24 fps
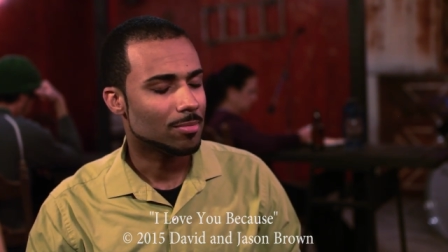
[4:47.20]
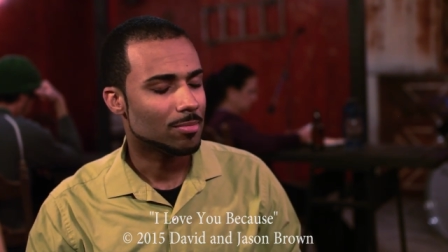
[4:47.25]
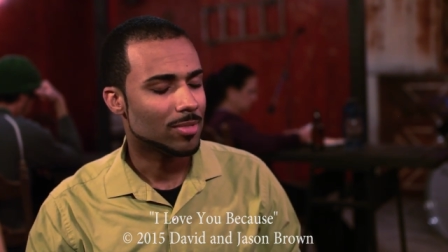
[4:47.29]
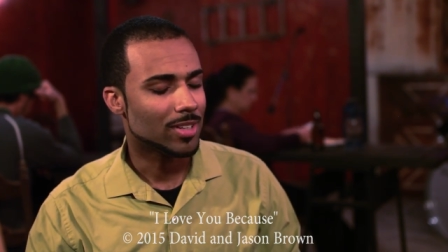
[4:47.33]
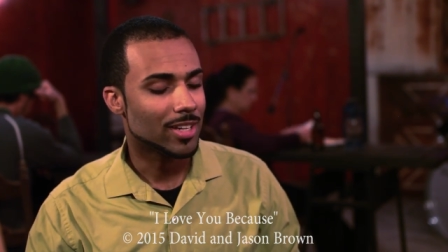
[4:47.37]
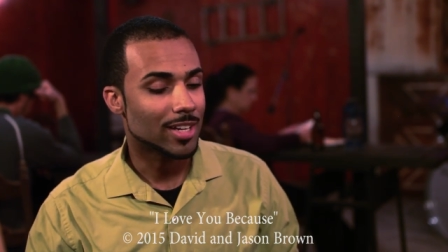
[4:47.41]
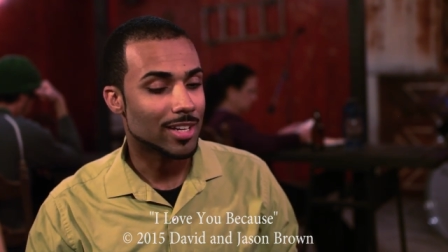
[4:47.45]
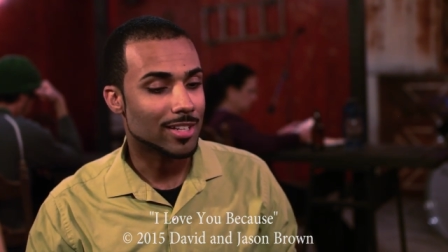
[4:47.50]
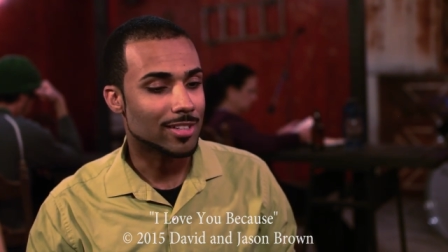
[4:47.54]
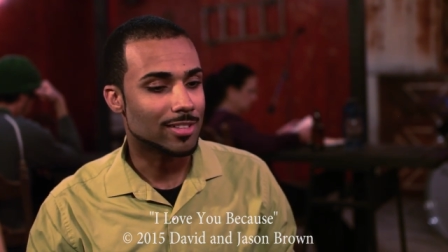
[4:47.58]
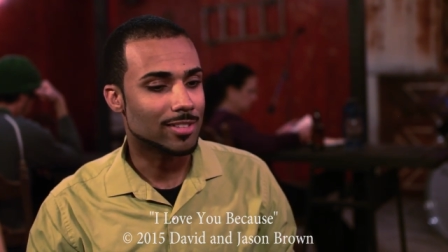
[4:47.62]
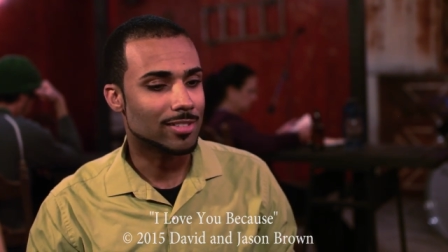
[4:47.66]

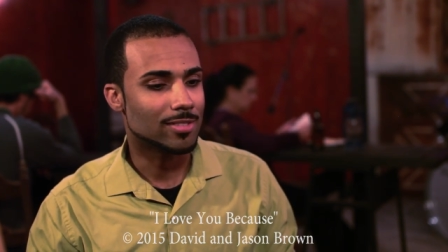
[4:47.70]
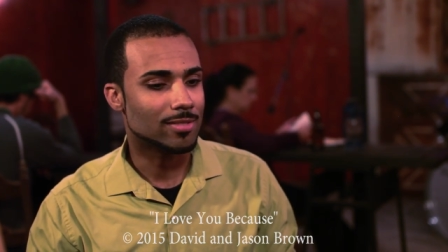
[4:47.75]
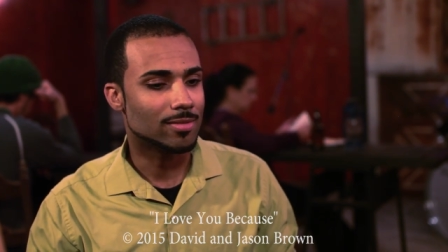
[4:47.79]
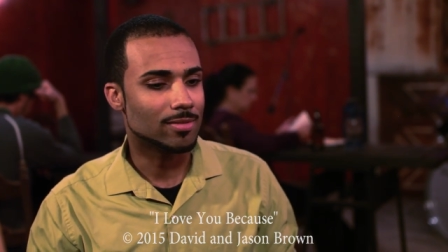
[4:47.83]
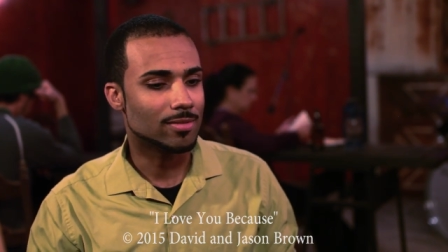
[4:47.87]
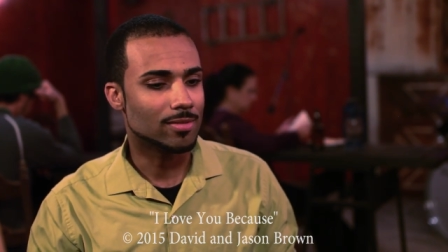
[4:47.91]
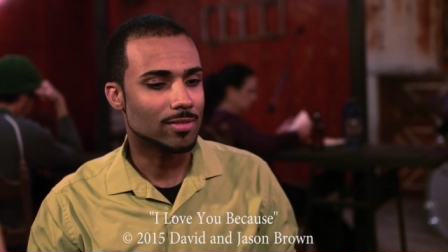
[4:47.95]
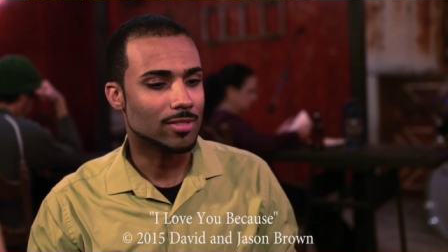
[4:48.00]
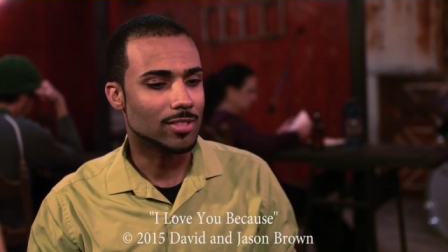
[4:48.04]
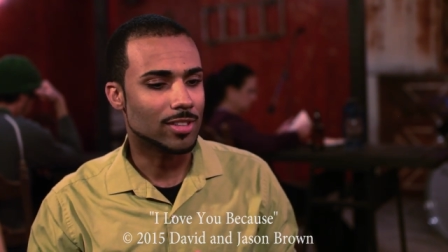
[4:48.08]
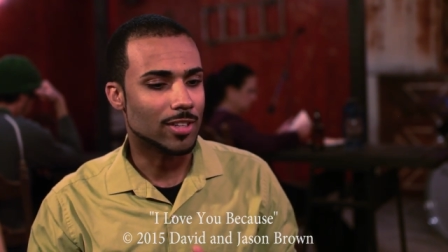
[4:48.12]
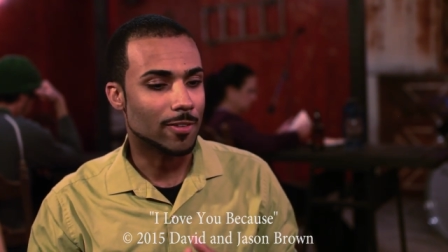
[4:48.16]
Because
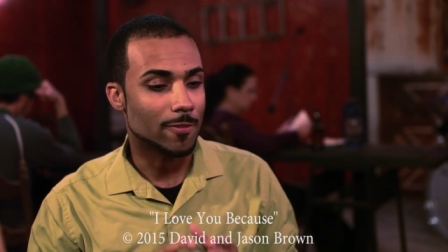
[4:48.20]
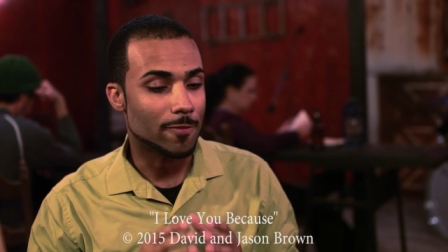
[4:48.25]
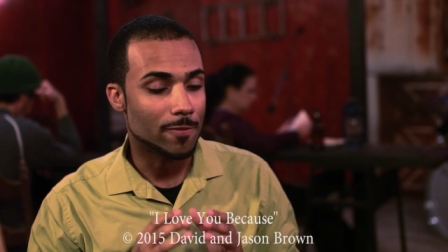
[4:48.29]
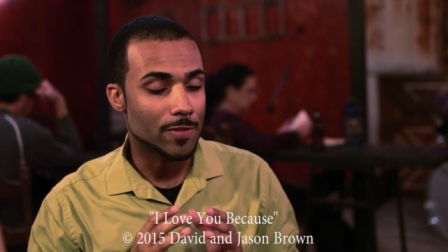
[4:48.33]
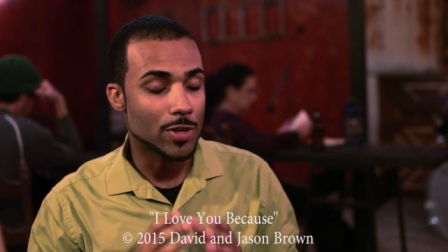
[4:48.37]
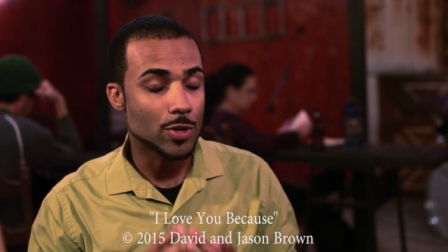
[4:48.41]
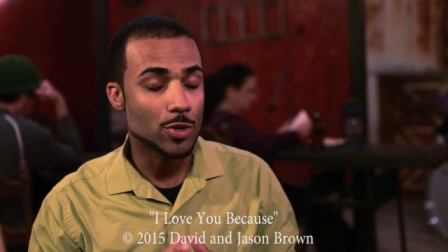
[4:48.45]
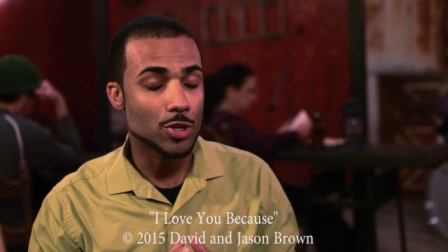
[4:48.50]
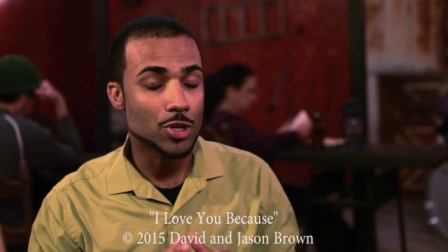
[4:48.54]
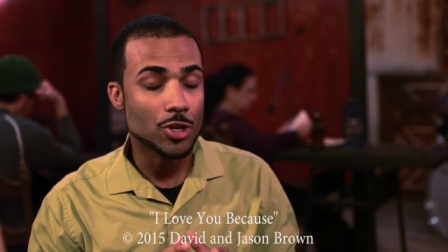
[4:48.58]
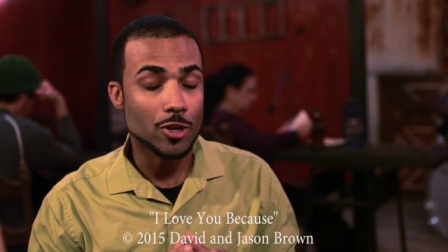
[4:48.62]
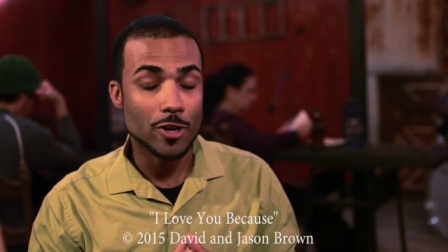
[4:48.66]
the
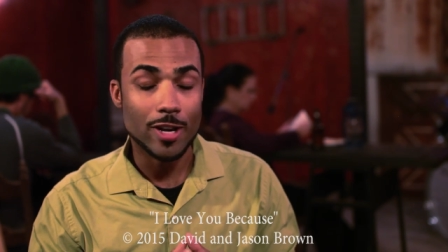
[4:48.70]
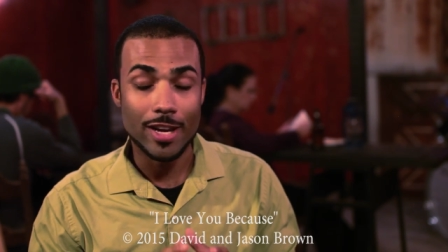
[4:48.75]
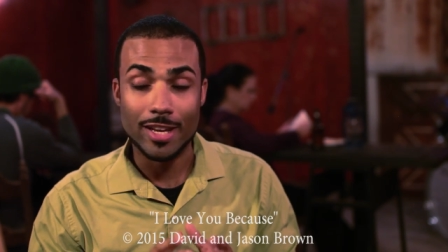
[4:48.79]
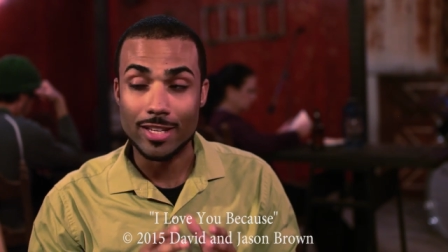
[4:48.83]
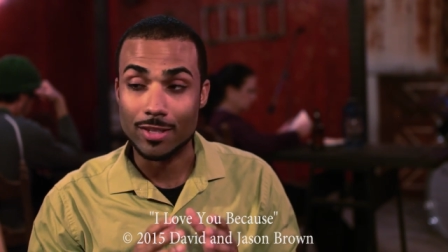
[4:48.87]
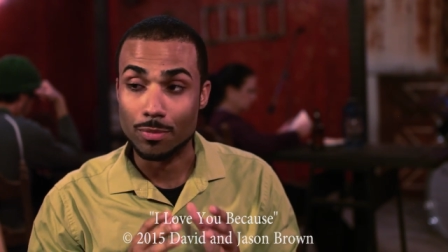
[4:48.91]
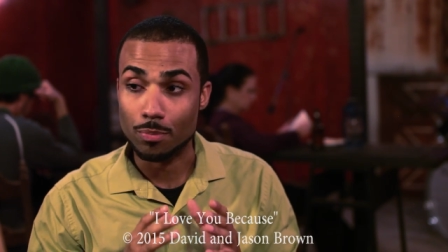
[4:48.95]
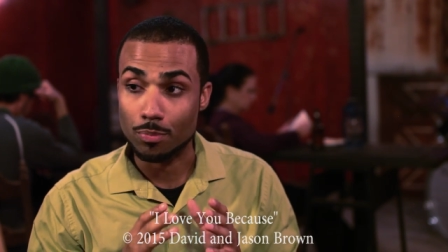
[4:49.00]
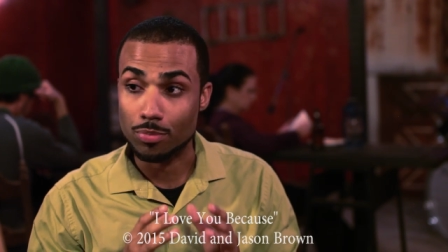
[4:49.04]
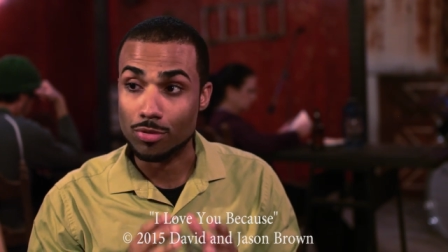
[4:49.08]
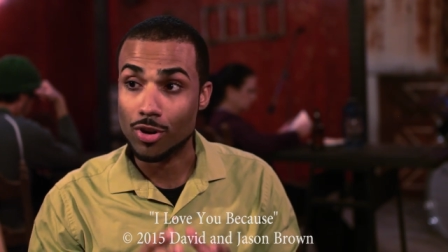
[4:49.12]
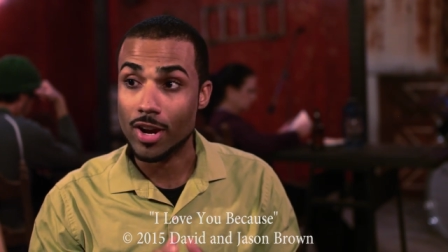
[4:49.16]
future
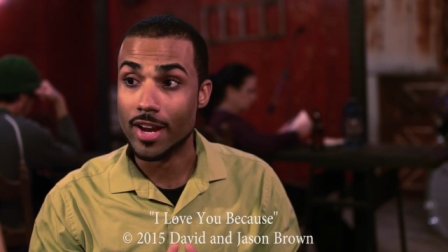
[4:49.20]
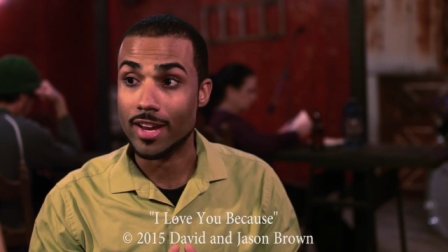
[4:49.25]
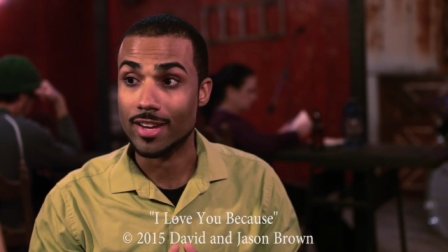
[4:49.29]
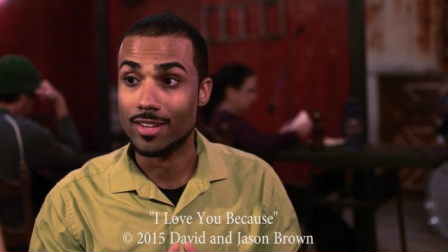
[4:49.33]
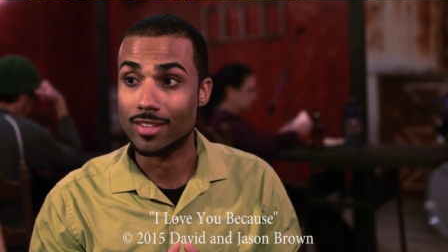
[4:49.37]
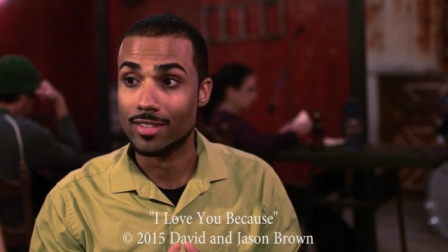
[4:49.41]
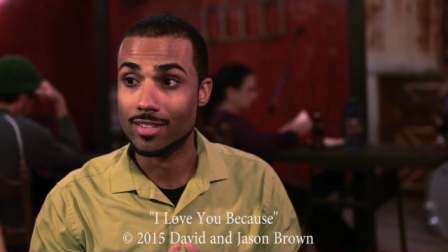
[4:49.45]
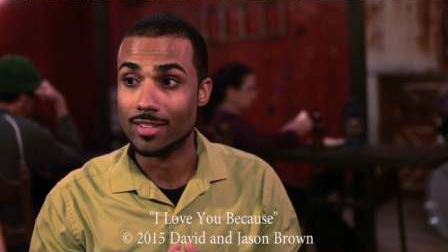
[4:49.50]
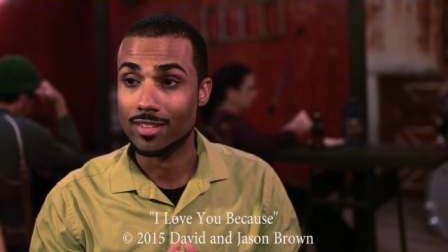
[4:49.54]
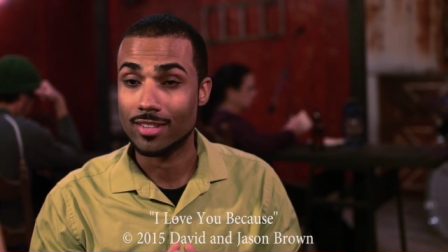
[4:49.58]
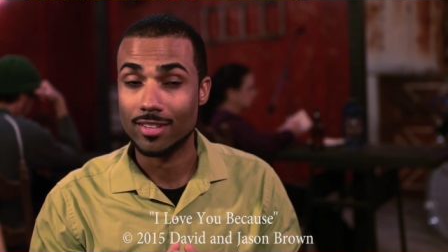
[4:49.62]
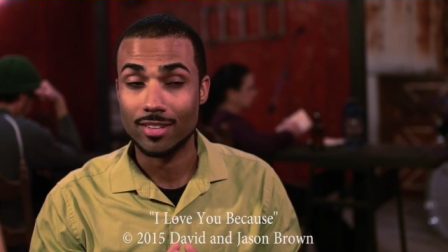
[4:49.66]
is
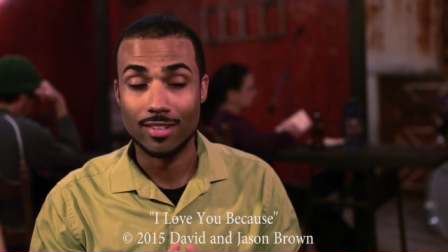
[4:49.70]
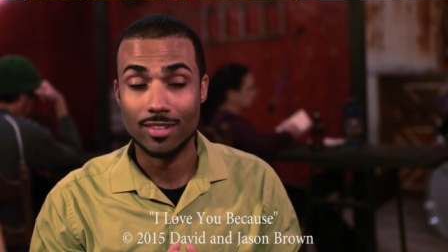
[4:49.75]
bright.